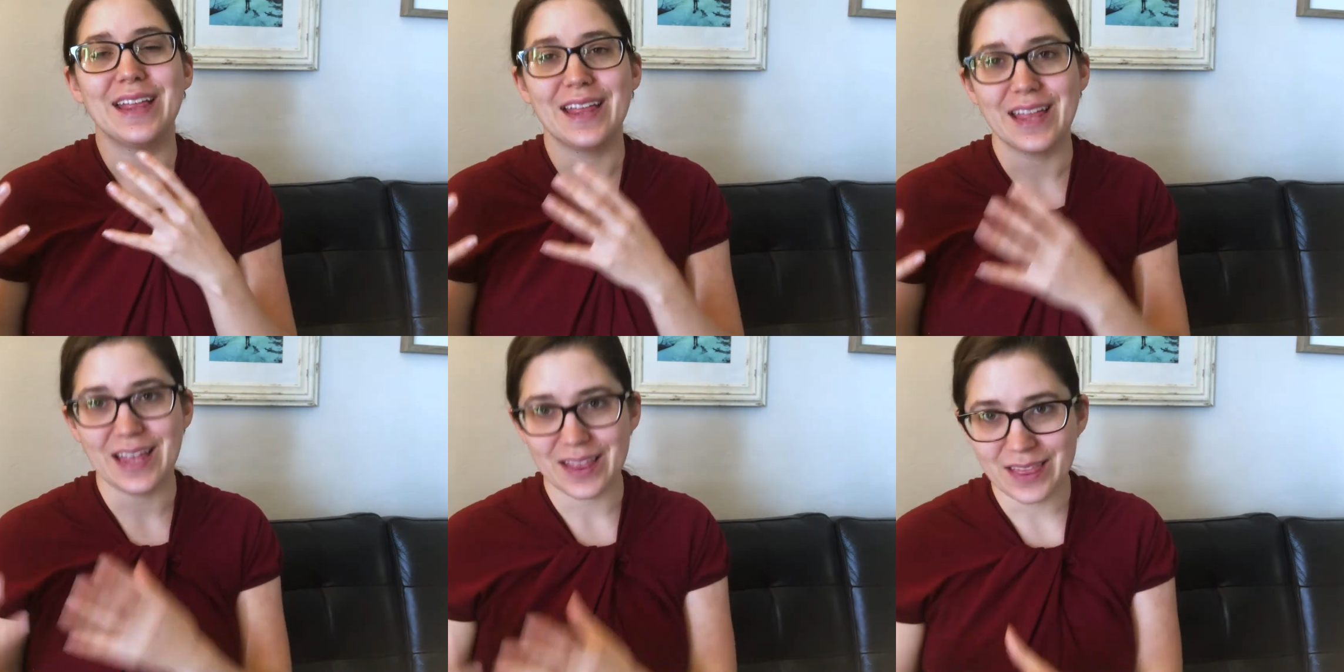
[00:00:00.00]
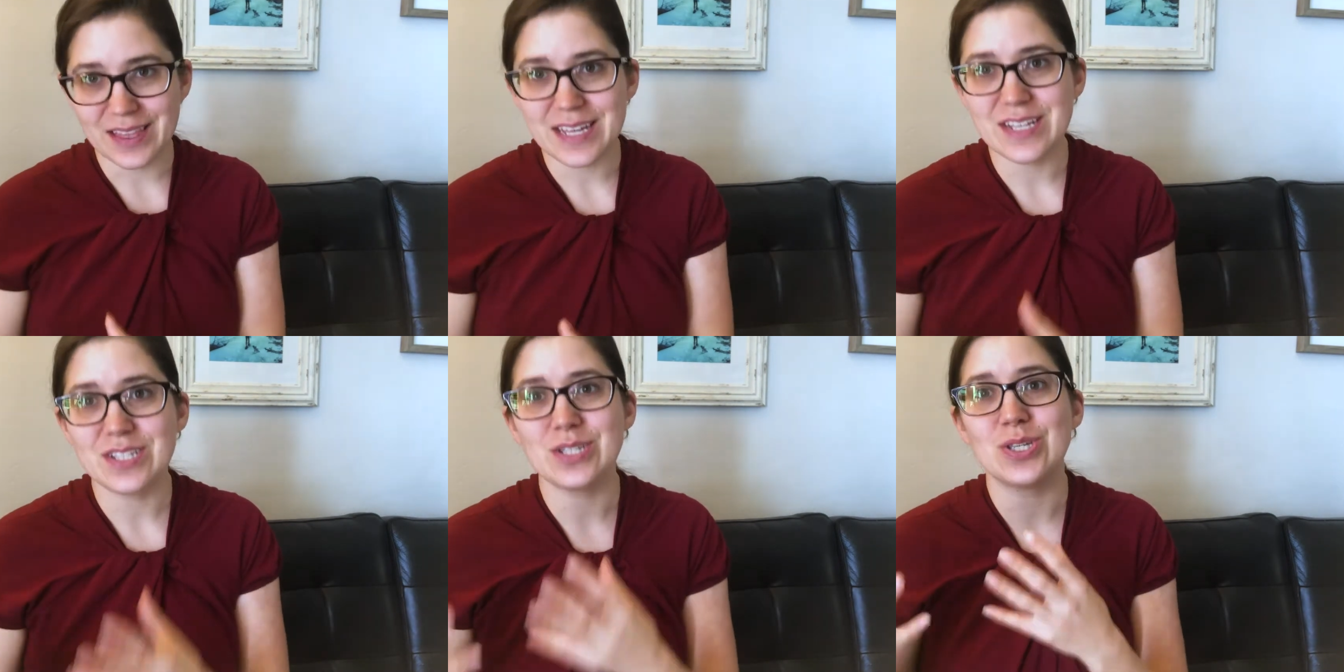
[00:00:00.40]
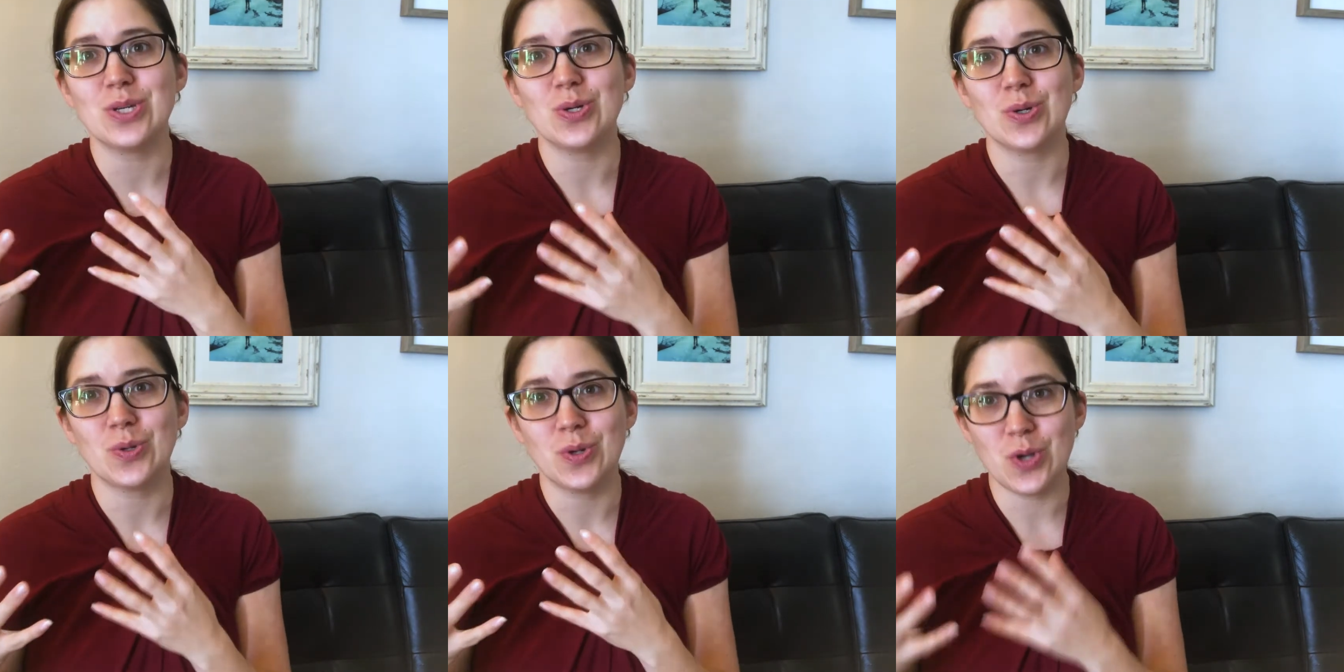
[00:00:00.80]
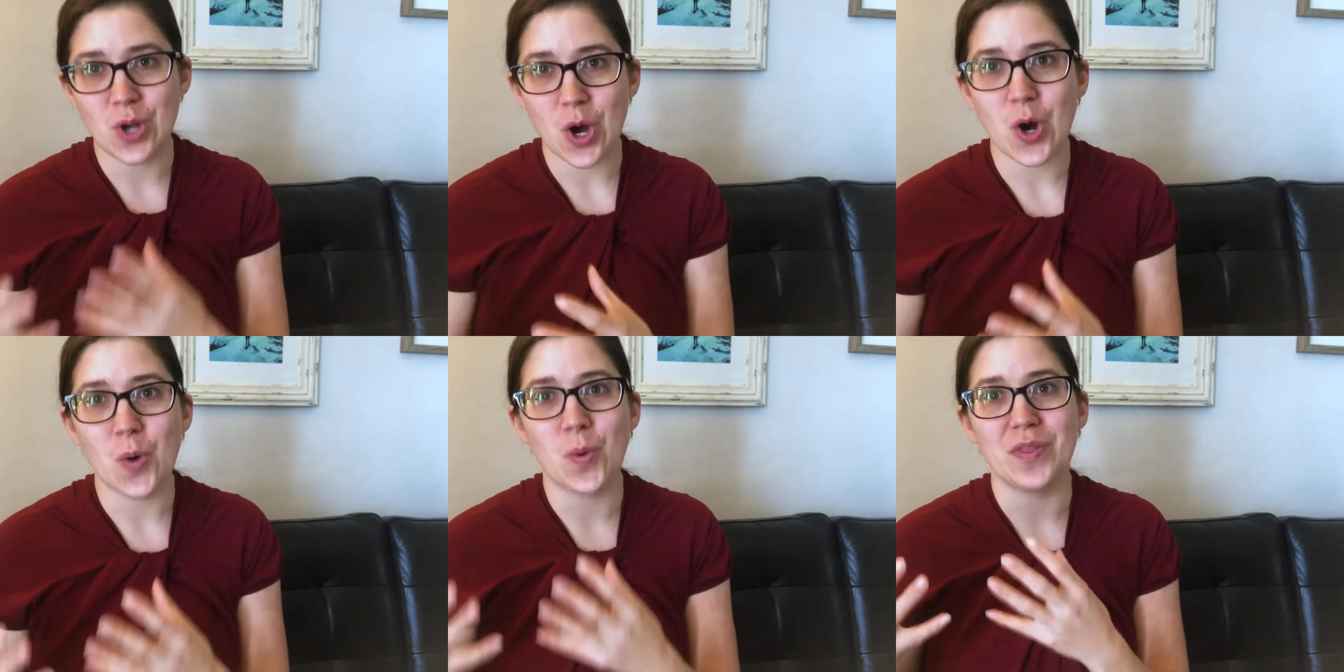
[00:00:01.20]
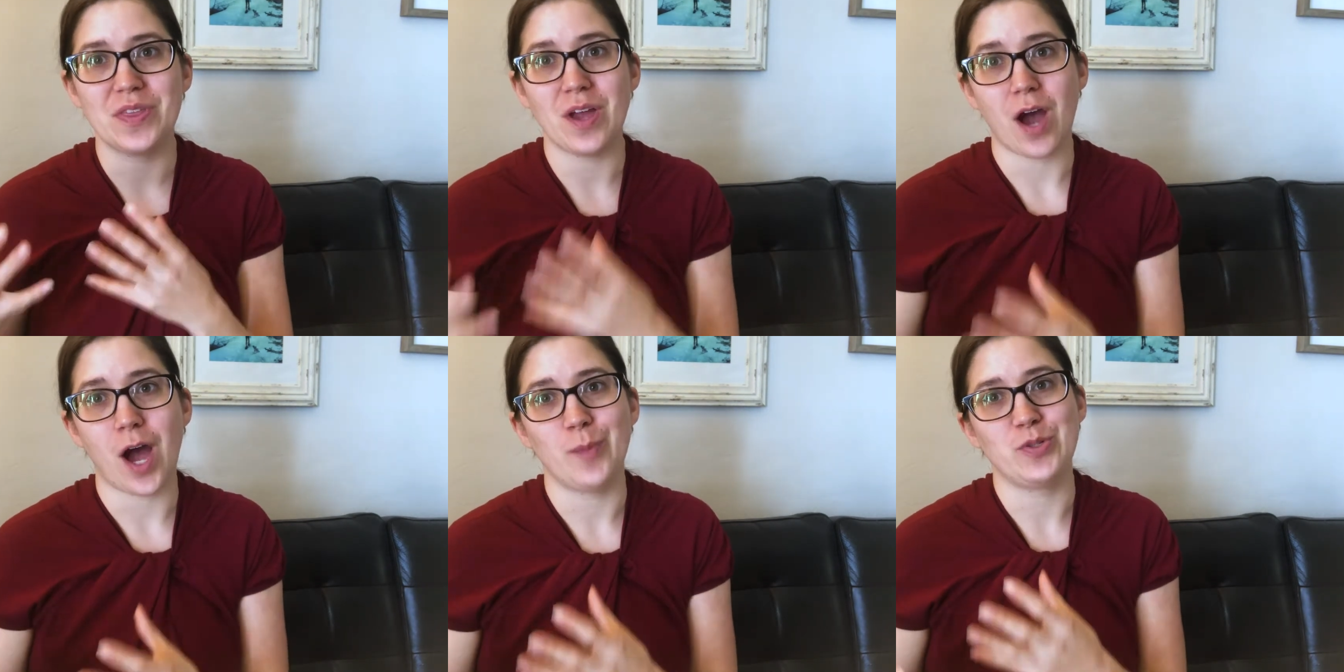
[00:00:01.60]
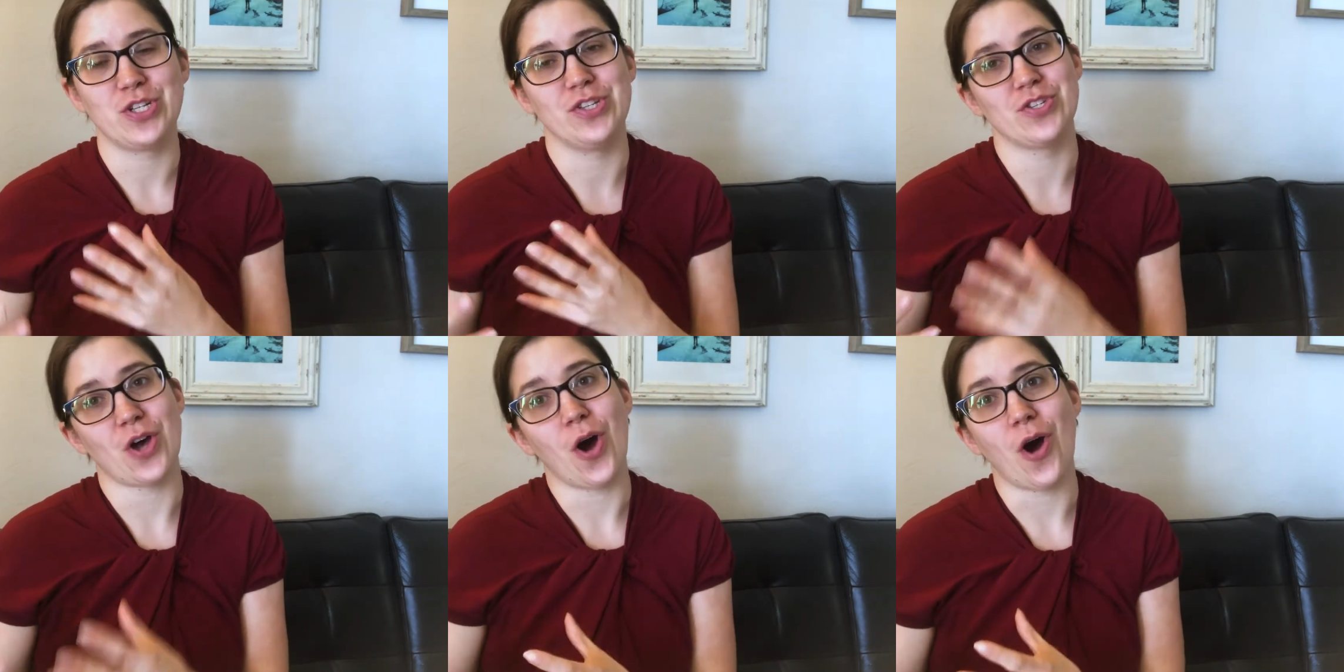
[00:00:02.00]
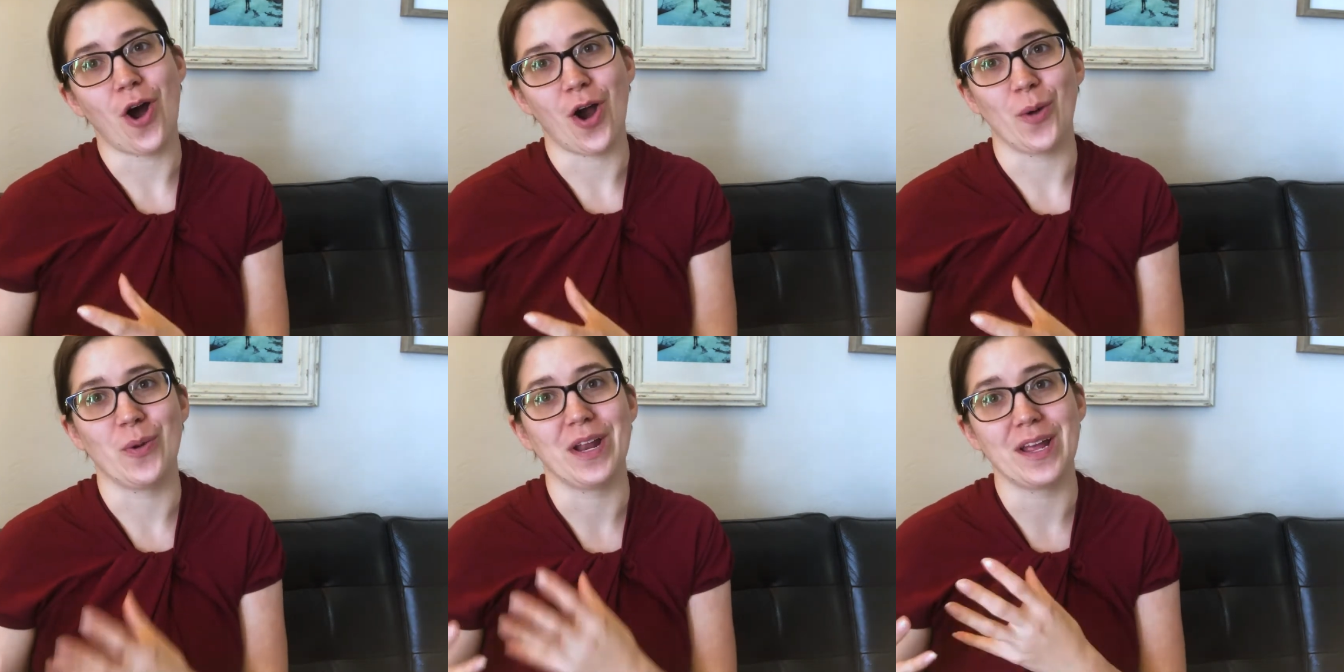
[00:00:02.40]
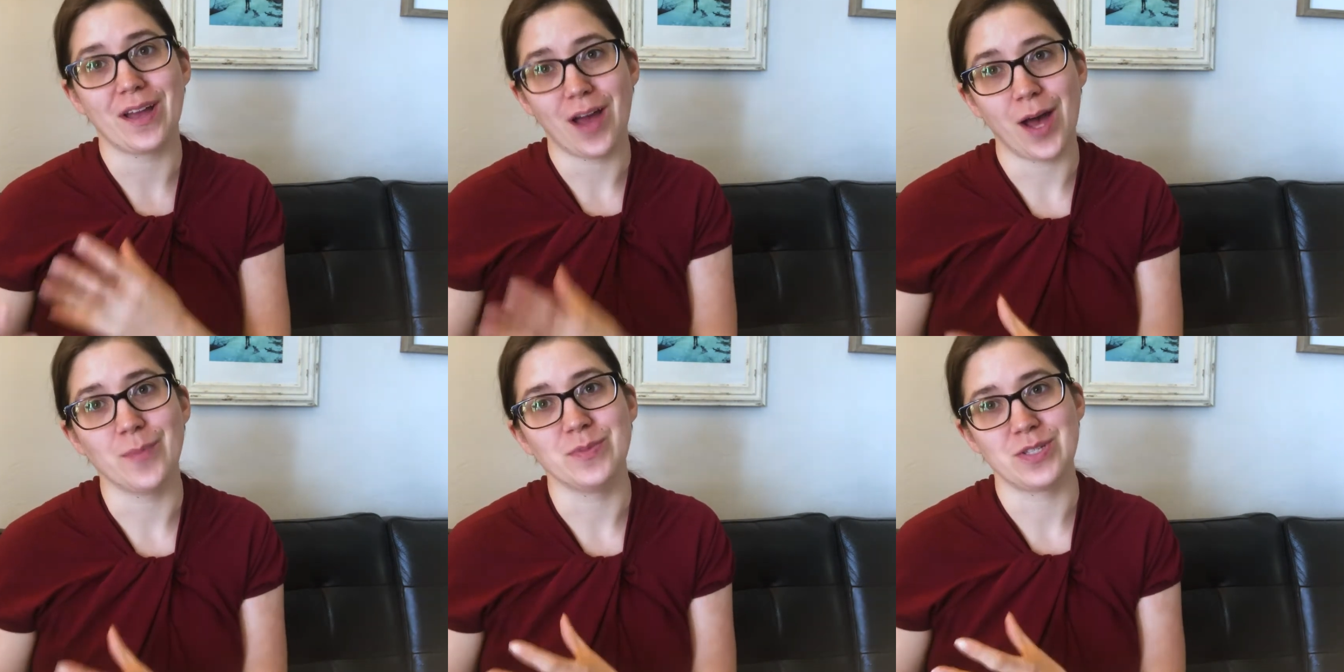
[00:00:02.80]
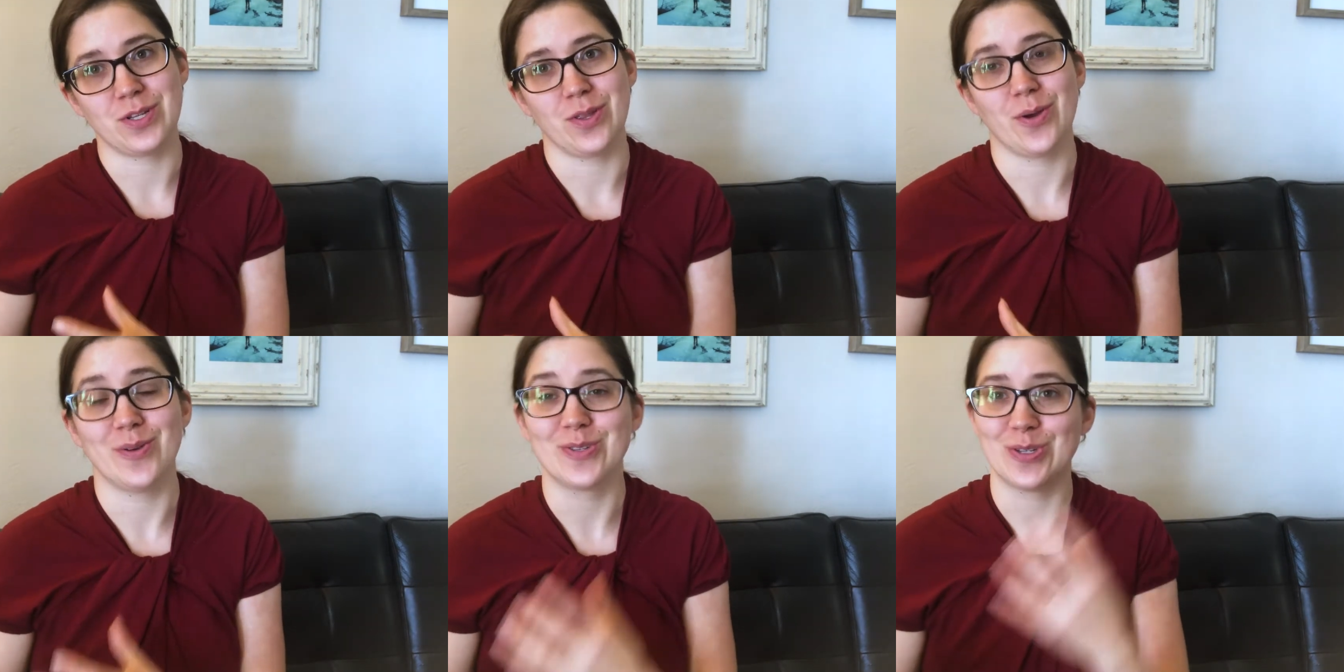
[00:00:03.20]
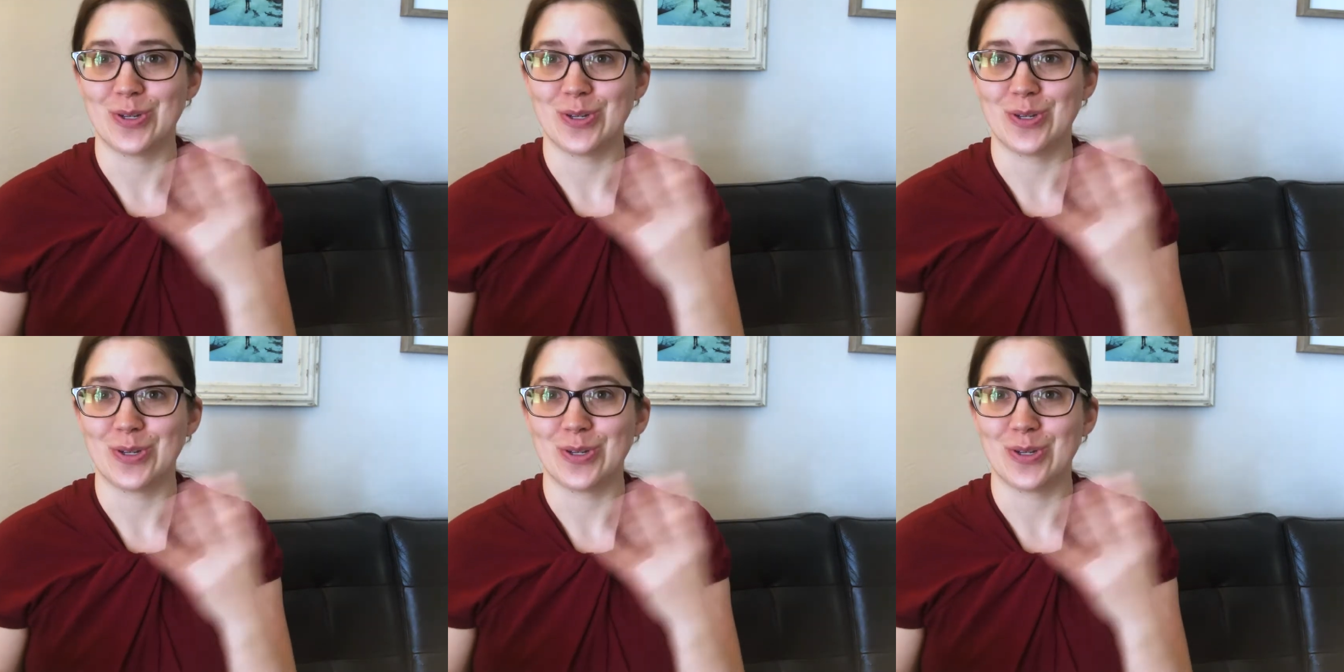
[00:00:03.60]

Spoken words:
at least you'll know what the options are when it comes to those,